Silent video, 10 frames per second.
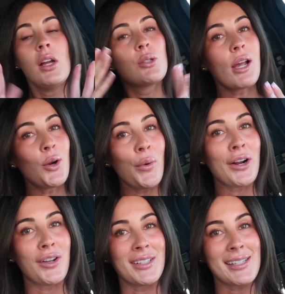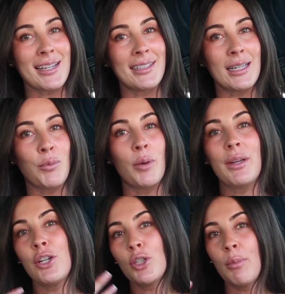So I don't wear it on this hand anymore
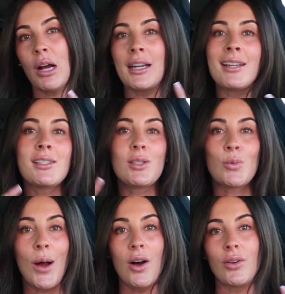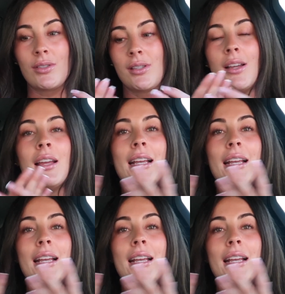because your body, as it swells,